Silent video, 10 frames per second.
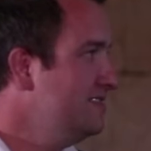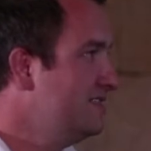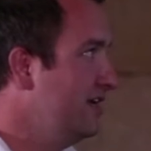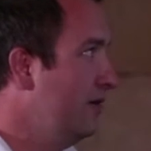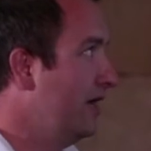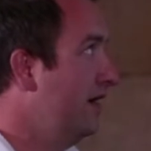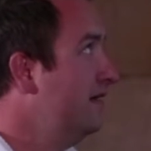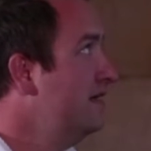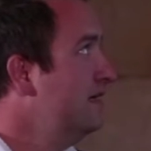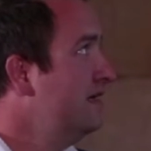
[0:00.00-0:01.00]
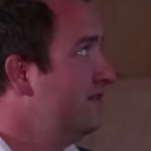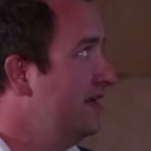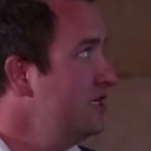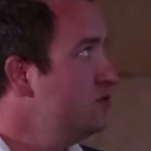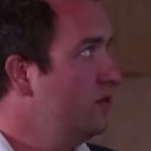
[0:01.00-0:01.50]
So here we go. The
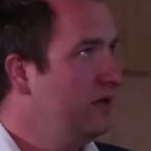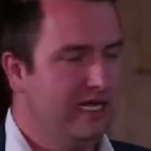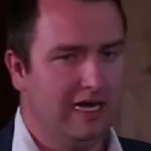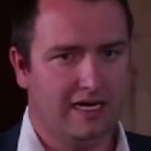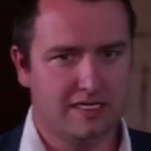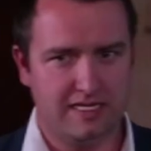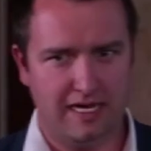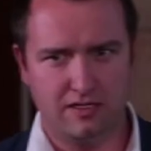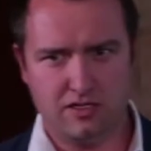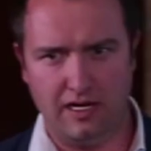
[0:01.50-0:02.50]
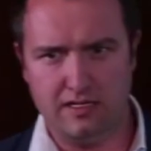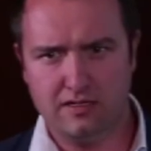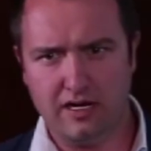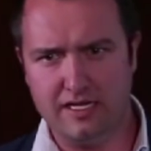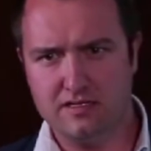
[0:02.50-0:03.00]
next one we need to understand is, all right,
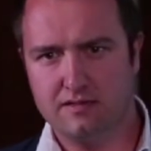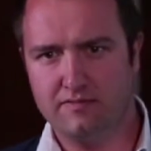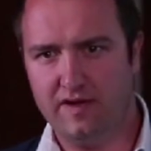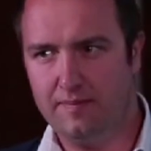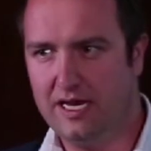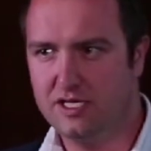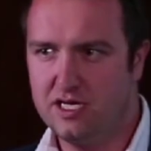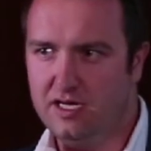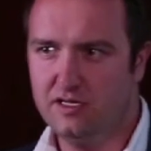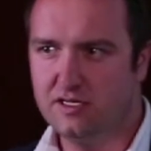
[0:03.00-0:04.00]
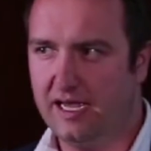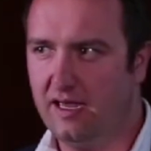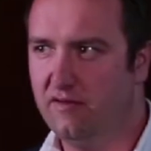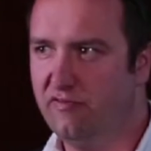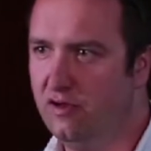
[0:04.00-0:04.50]
great, fund manager, you're
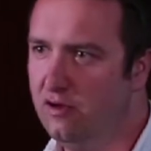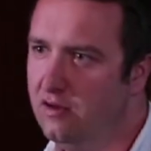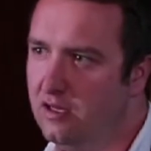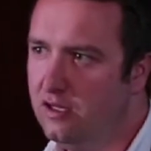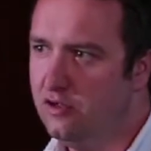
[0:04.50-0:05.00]
taking a view,